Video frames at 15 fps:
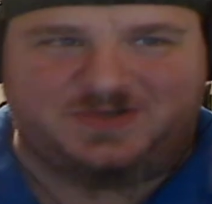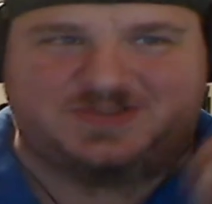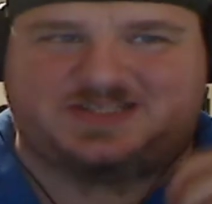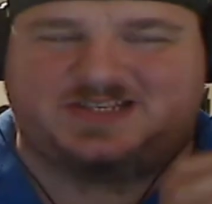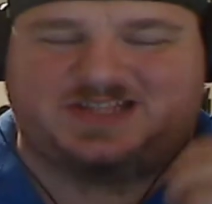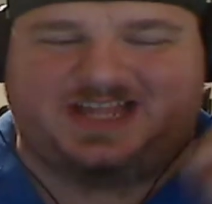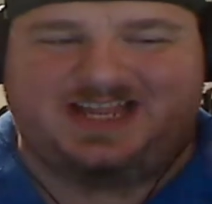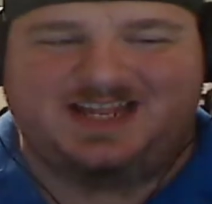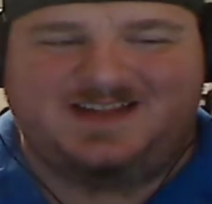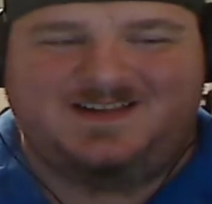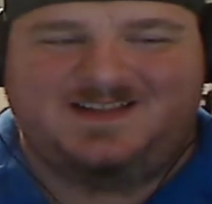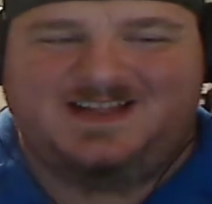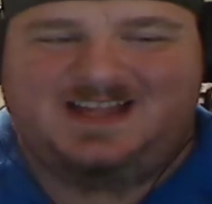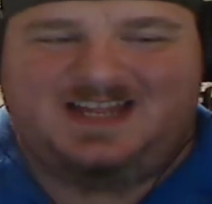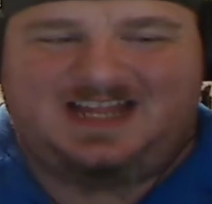So like,
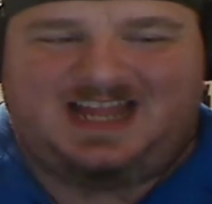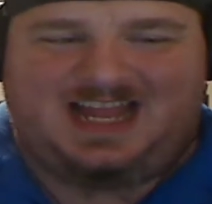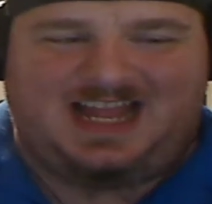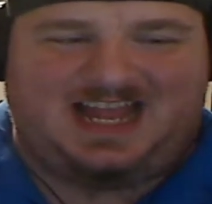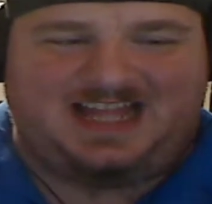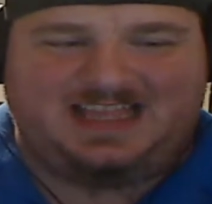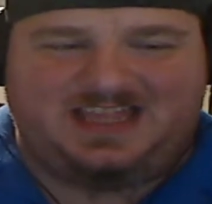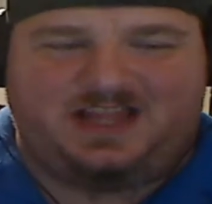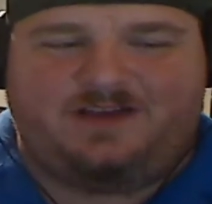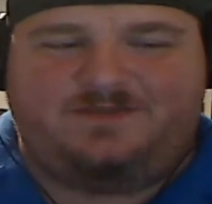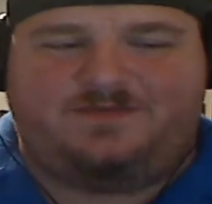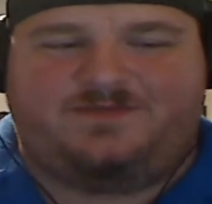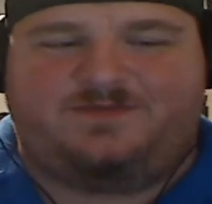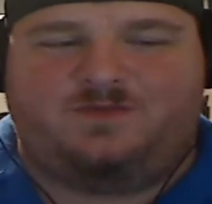I, I love